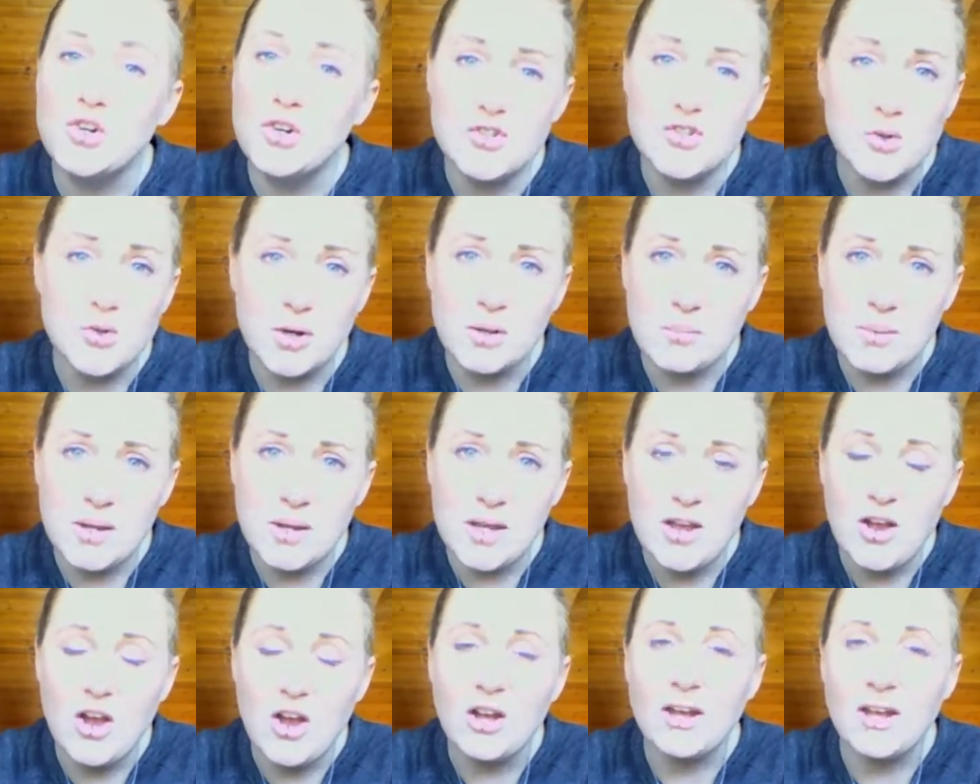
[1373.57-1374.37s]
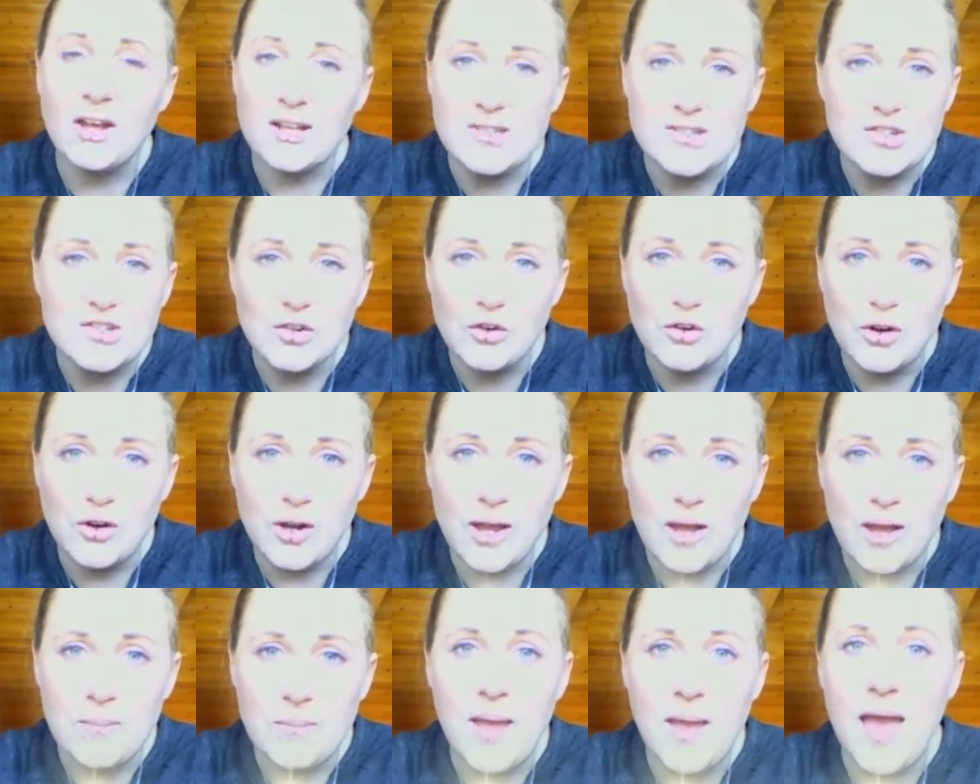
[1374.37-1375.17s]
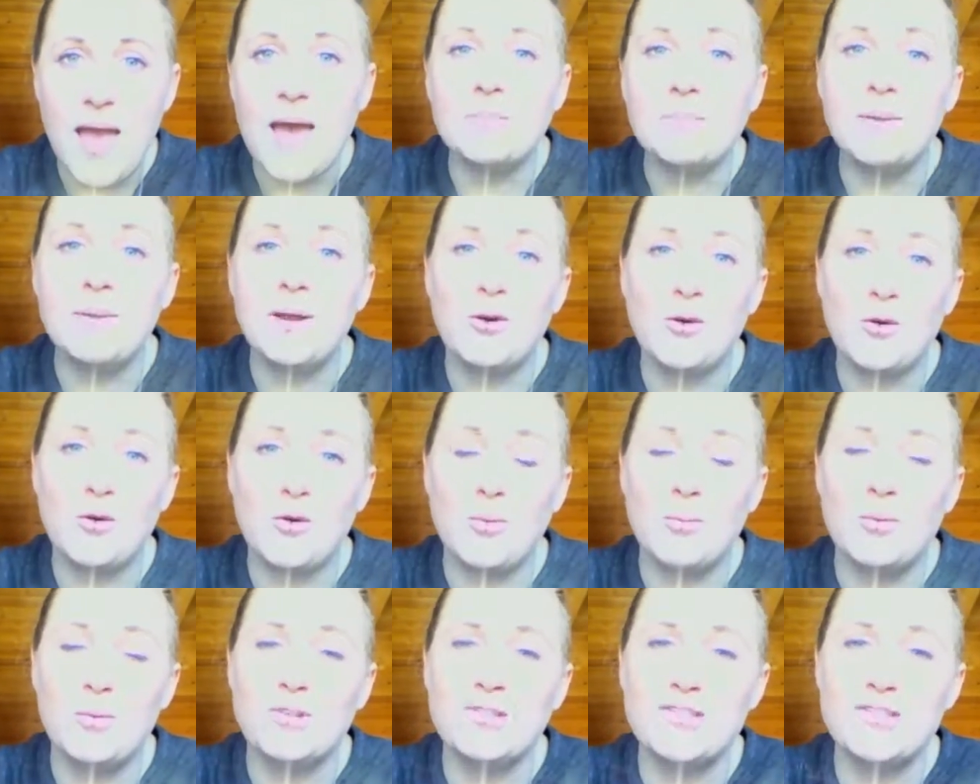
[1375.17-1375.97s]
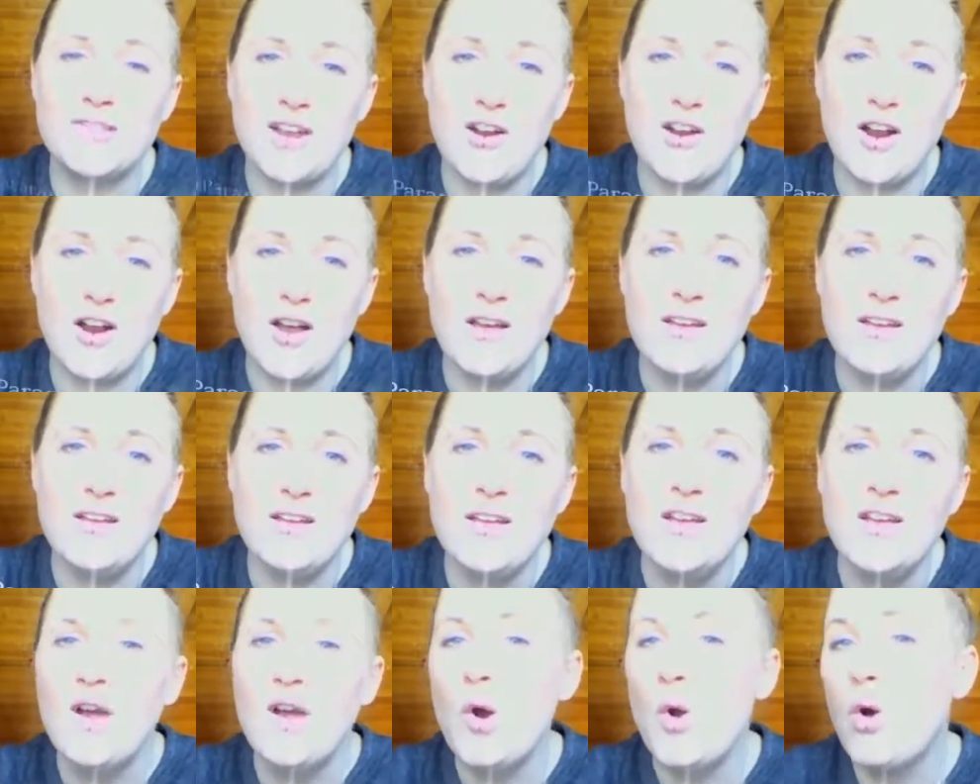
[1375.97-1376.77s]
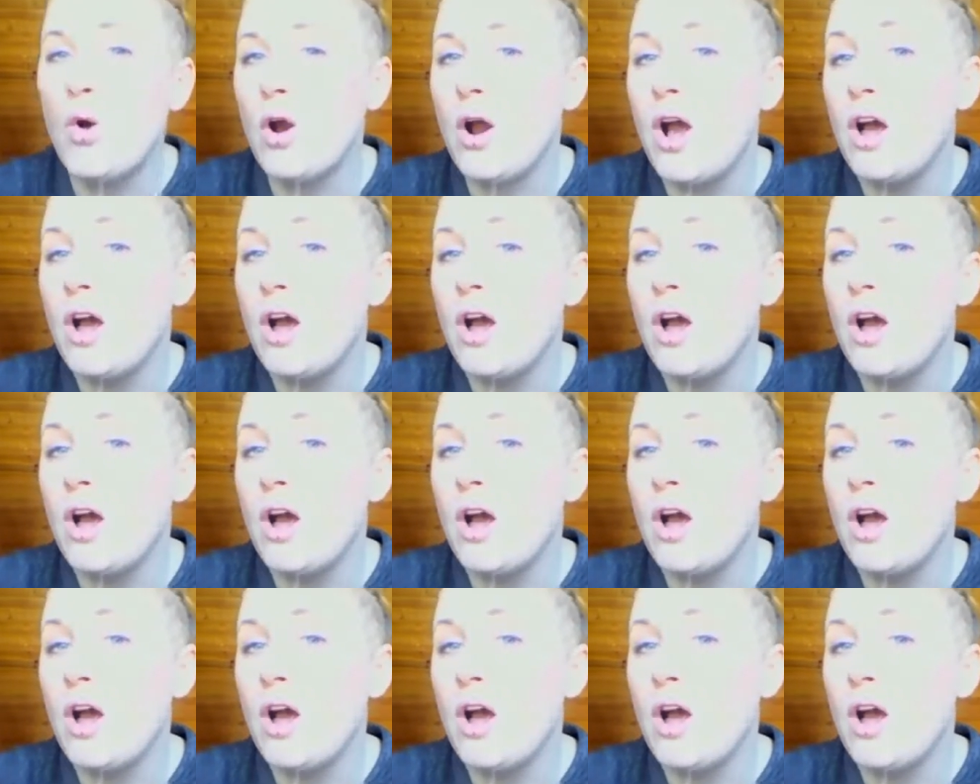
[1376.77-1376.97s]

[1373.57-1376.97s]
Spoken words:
Be sure and join me on Instagram at Paranormal Sarah